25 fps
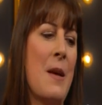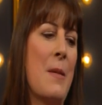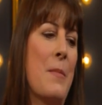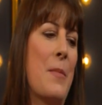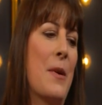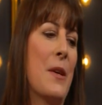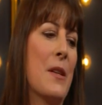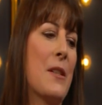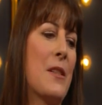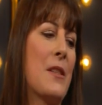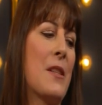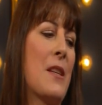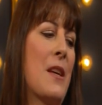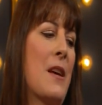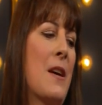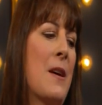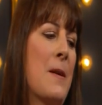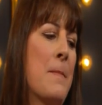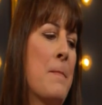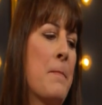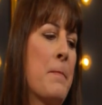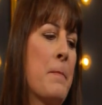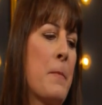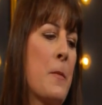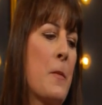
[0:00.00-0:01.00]
But,
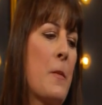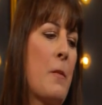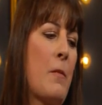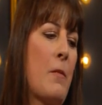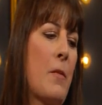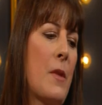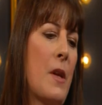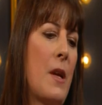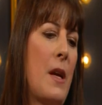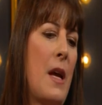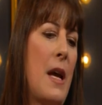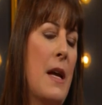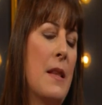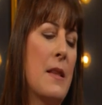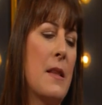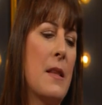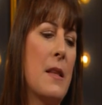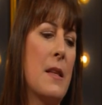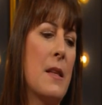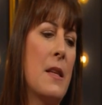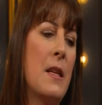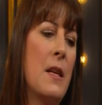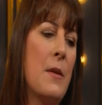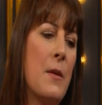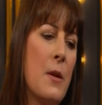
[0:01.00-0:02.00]

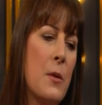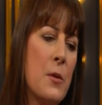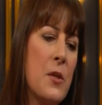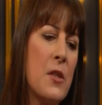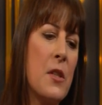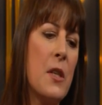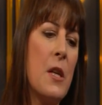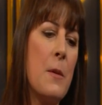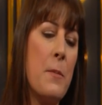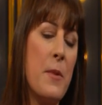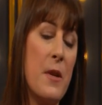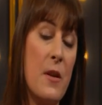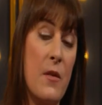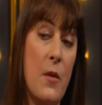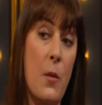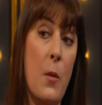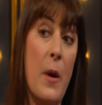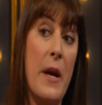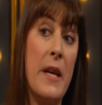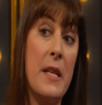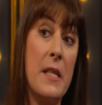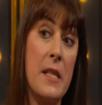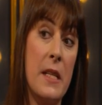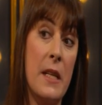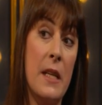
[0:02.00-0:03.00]
you know, there was still a bit of a
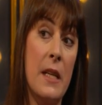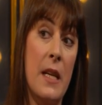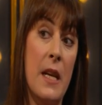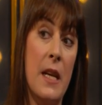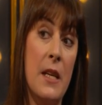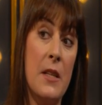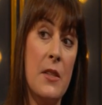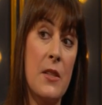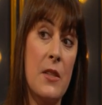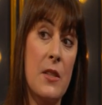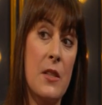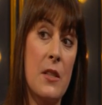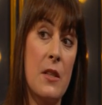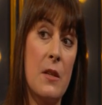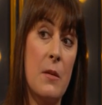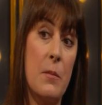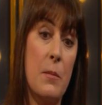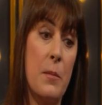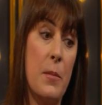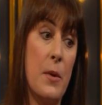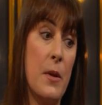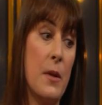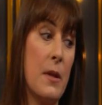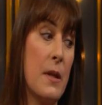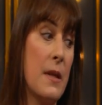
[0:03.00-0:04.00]
waiting list,
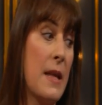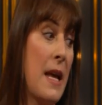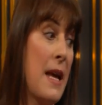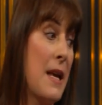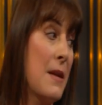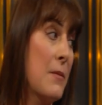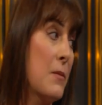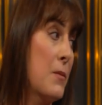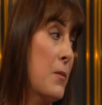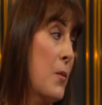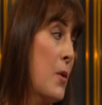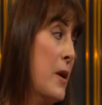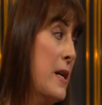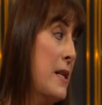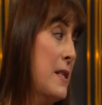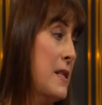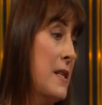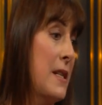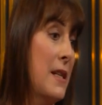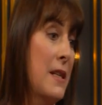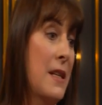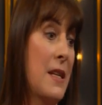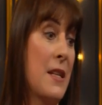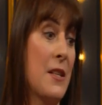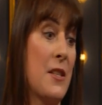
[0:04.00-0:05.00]
but that
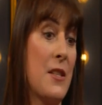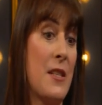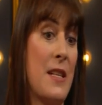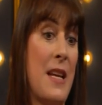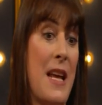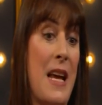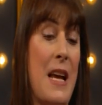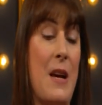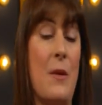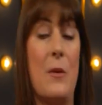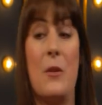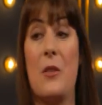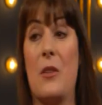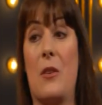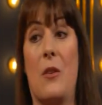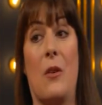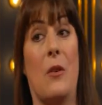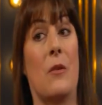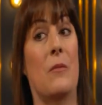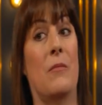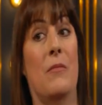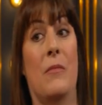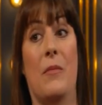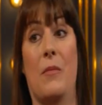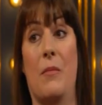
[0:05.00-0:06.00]
waiting list now has
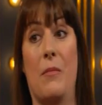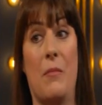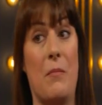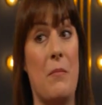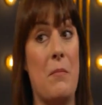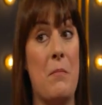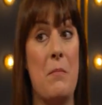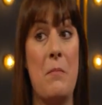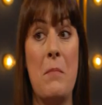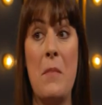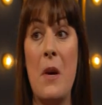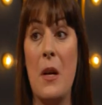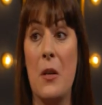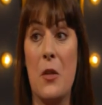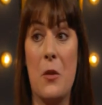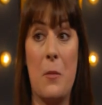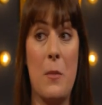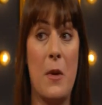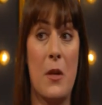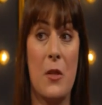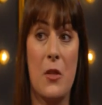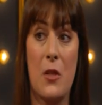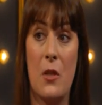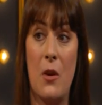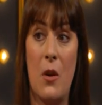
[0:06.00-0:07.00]
gone much,
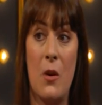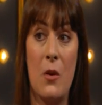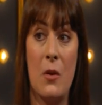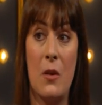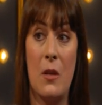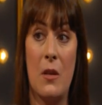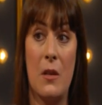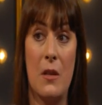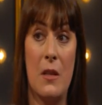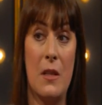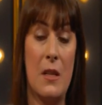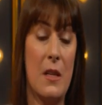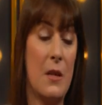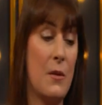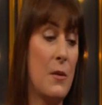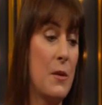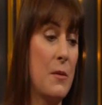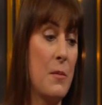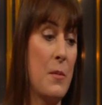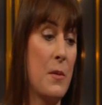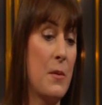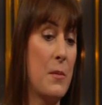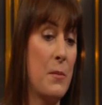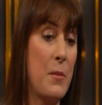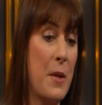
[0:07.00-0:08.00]
much longer. You know,
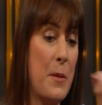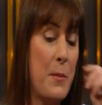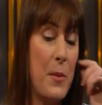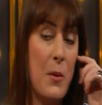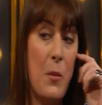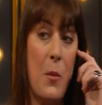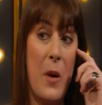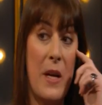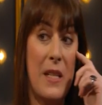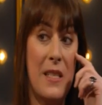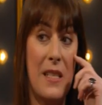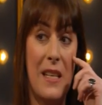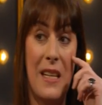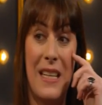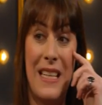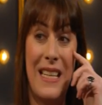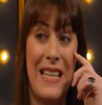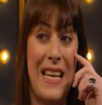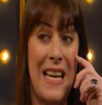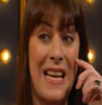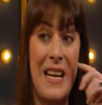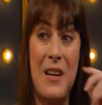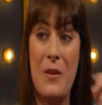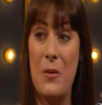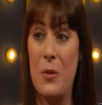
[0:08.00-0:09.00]
people are waiting a
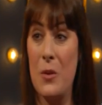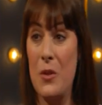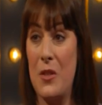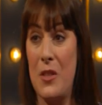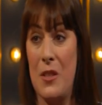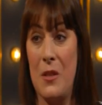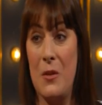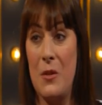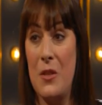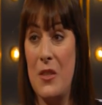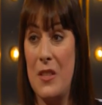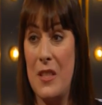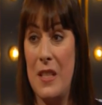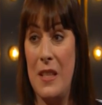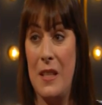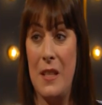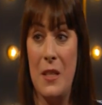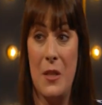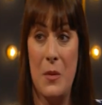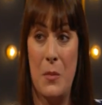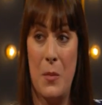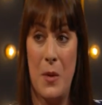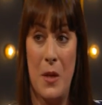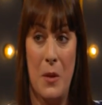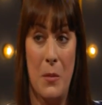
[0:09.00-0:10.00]
year or so to see
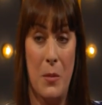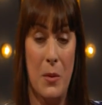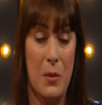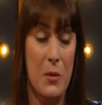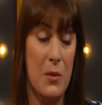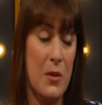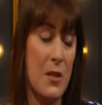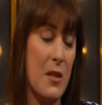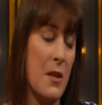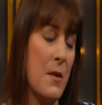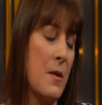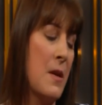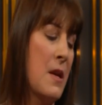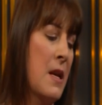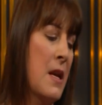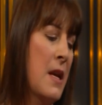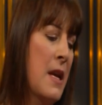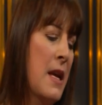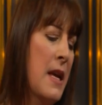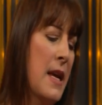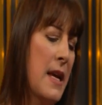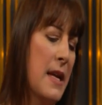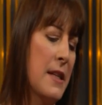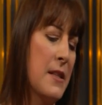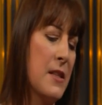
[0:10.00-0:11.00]
these people. So
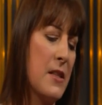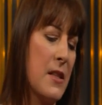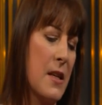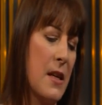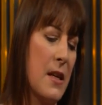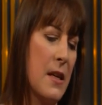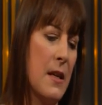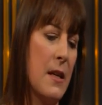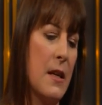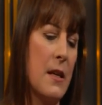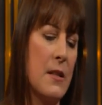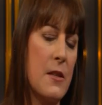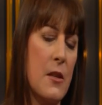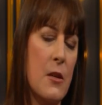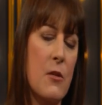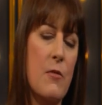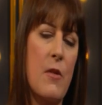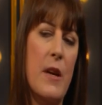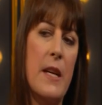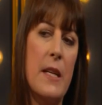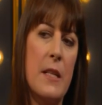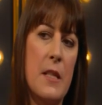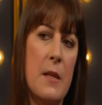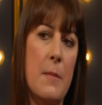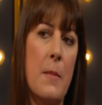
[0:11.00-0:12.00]
it's a
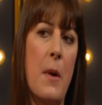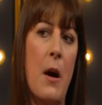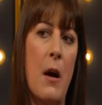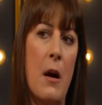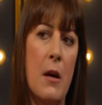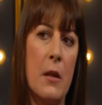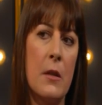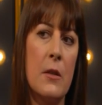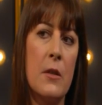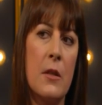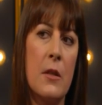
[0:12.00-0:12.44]
great demand.